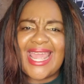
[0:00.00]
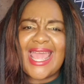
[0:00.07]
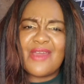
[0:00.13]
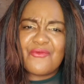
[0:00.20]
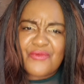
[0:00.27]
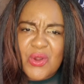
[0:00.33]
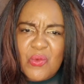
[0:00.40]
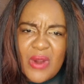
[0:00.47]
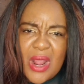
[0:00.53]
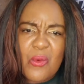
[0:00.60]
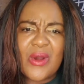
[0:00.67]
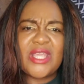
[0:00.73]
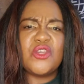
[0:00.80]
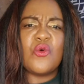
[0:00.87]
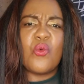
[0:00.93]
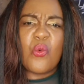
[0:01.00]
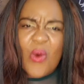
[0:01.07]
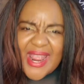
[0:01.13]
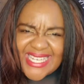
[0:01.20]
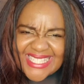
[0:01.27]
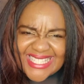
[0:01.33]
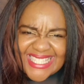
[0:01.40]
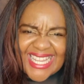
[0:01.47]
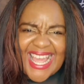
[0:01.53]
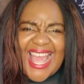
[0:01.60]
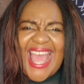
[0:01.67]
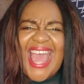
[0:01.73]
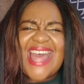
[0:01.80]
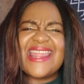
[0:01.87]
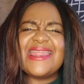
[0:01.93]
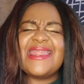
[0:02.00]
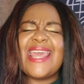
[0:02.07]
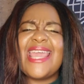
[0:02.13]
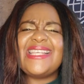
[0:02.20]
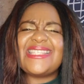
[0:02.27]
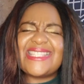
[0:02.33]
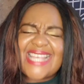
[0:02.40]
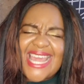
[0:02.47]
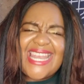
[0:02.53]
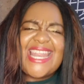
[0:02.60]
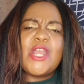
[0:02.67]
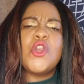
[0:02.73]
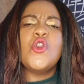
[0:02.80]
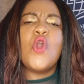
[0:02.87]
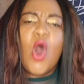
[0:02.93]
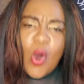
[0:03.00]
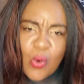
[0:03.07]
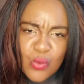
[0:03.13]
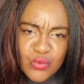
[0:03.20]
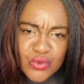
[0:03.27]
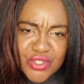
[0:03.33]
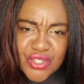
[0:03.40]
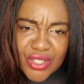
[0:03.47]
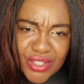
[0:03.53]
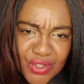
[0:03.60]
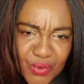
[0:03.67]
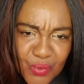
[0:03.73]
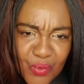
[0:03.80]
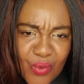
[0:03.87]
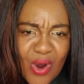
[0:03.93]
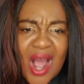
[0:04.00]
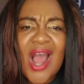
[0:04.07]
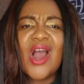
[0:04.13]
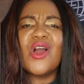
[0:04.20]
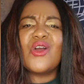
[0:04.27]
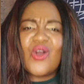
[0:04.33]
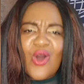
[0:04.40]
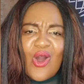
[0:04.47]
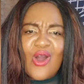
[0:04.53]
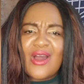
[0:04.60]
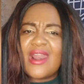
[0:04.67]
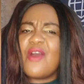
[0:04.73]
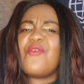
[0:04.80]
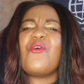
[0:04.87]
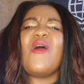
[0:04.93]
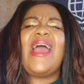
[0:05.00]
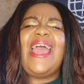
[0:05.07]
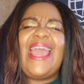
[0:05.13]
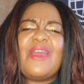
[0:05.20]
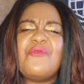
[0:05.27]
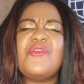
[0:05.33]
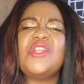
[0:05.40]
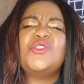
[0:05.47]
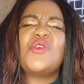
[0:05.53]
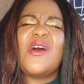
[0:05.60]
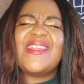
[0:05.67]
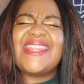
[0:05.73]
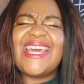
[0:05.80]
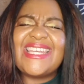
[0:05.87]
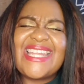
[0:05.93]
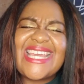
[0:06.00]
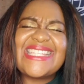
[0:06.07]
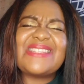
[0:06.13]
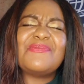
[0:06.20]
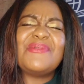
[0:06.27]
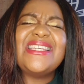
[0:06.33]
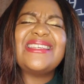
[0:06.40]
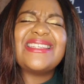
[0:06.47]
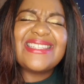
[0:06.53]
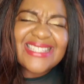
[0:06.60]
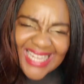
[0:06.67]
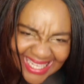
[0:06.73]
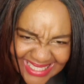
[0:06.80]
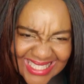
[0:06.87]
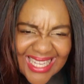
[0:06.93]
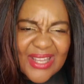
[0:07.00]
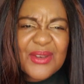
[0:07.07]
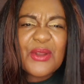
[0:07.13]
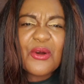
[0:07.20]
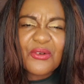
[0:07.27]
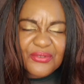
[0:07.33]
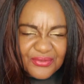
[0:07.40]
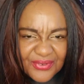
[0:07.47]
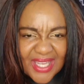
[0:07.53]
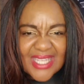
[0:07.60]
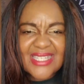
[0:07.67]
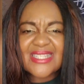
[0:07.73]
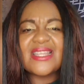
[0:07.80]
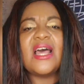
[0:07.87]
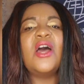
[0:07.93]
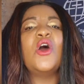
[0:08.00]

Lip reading: Everywhere where you went and they said no to you, God, for every door that has been shut in your face,